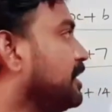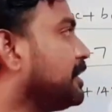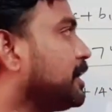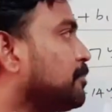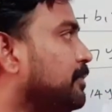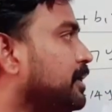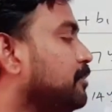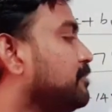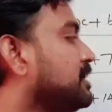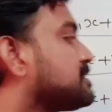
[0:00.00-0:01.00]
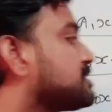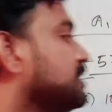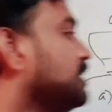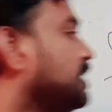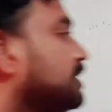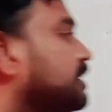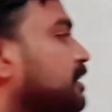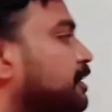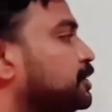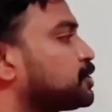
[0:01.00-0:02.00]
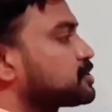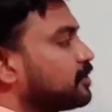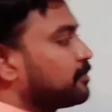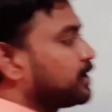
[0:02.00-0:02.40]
dependent means their ratios will be